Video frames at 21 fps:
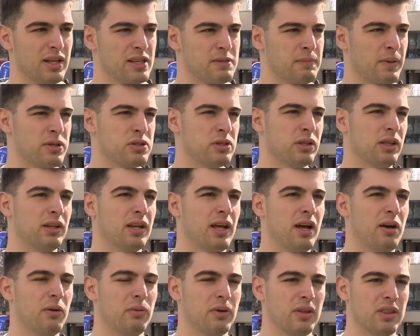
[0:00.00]
especially
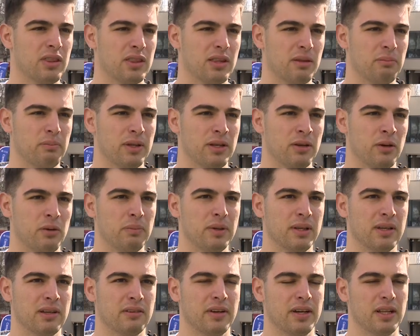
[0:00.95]
now with not
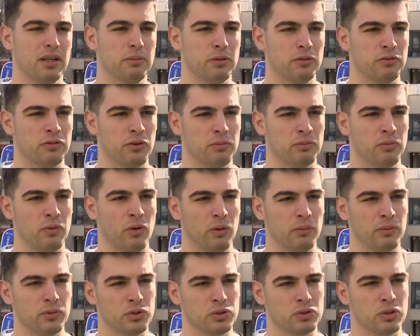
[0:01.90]
being available for
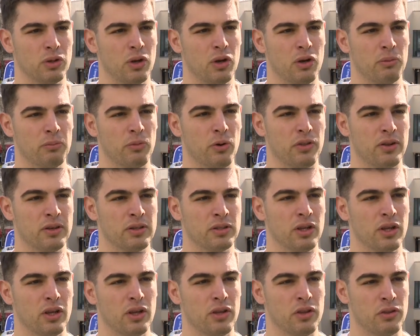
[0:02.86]
almost more than
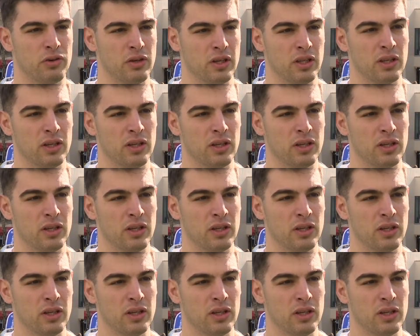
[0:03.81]
3